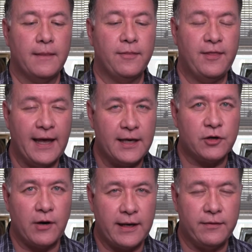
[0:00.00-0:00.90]
They
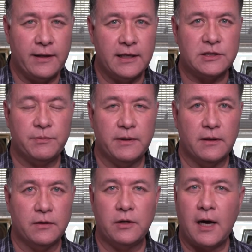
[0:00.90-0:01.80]
created the
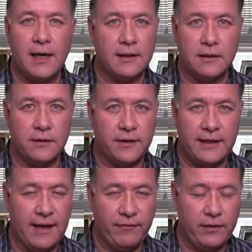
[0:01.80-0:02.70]
Ishmael, not the
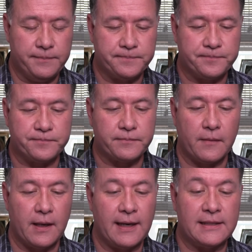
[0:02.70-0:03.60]
devil.
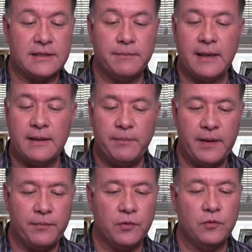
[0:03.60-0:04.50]
And I see many
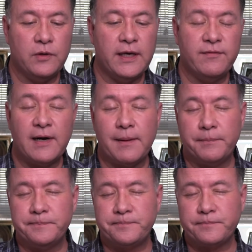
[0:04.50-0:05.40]
people who give up